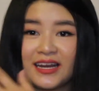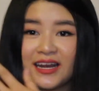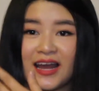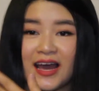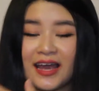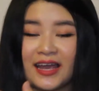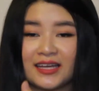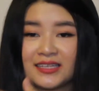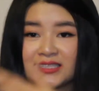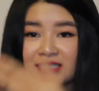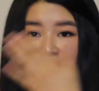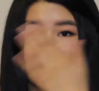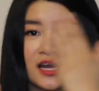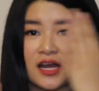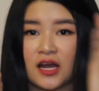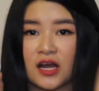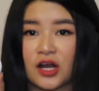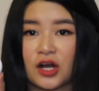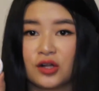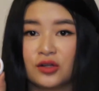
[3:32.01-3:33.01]
nice
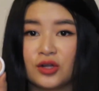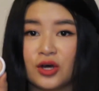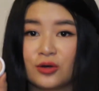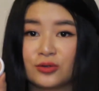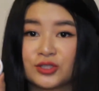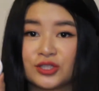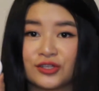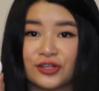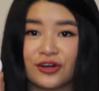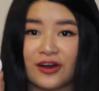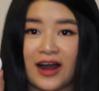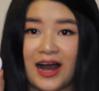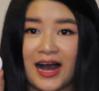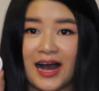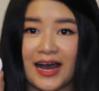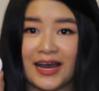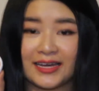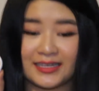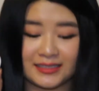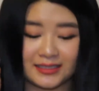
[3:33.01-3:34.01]
glow to your
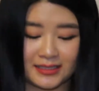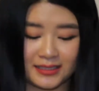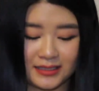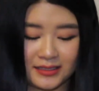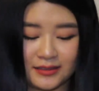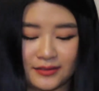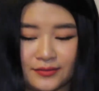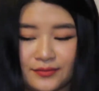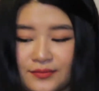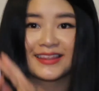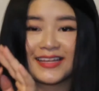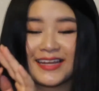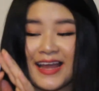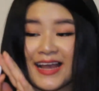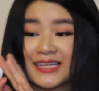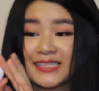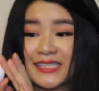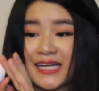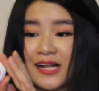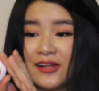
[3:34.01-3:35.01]
eyes. The
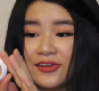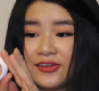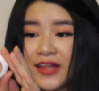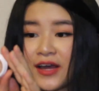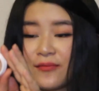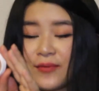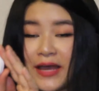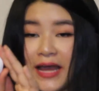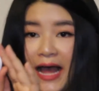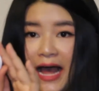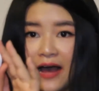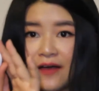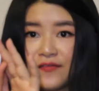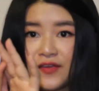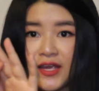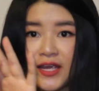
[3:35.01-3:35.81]
next color that we have